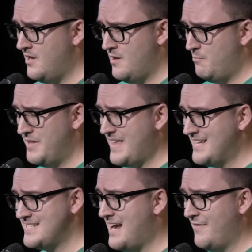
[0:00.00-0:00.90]
But
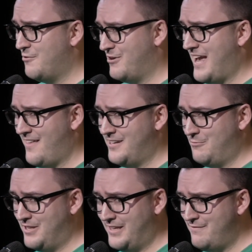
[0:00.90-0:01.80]
that's not the reality
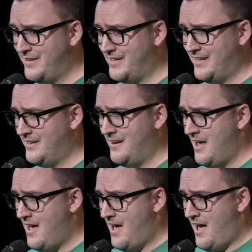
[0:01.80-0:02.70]
we live in. And
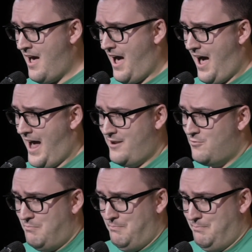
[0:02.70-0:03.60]
I don't
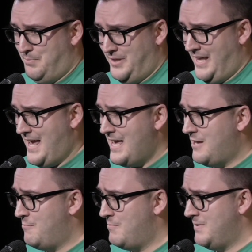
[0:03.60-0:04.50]

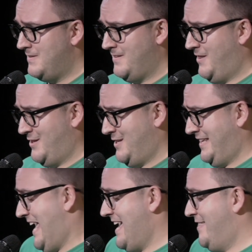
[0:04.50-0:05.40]
blame the
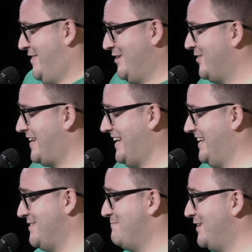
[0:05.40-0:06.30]
gay theater kid
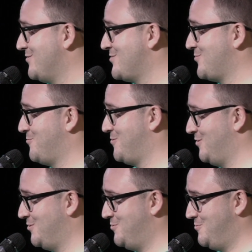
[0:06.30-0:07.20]
in middle school
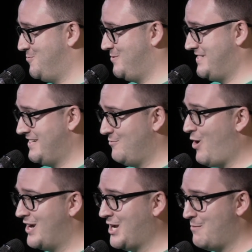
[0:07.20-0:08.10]
who didn't
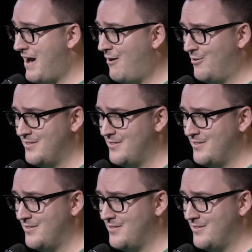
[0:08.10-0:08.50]
want to come out,